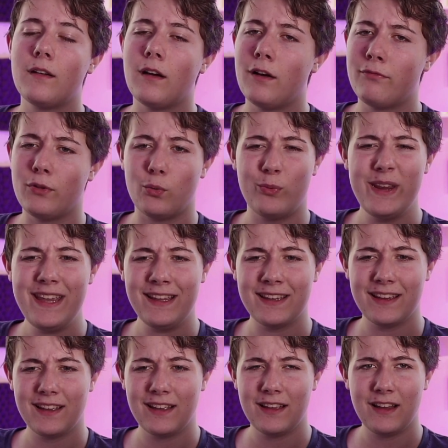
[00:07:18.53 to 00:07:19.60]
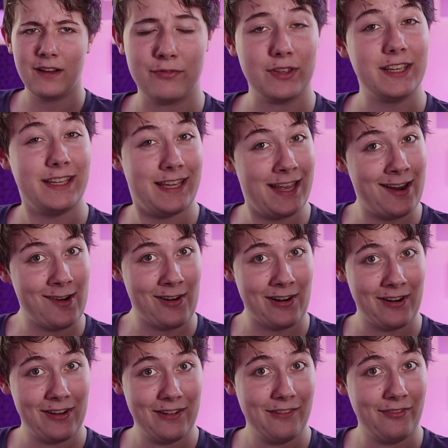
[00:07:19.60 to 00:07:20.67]
Of the
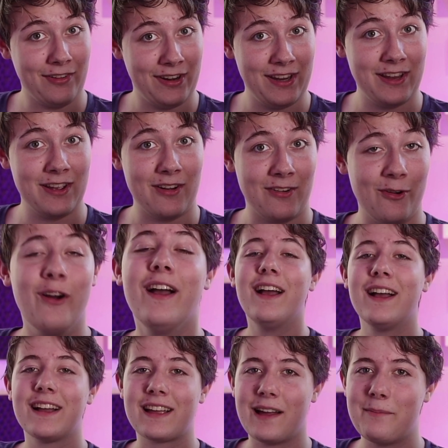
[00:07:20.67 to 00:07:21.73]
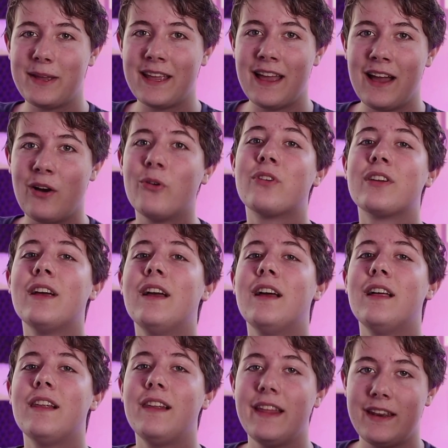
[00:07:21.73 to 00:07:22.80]
year video coming out
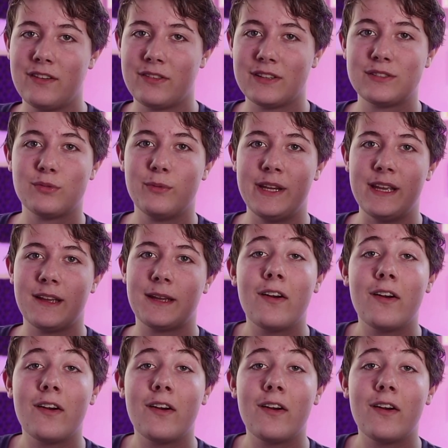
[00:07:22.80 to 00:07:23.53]
later this week.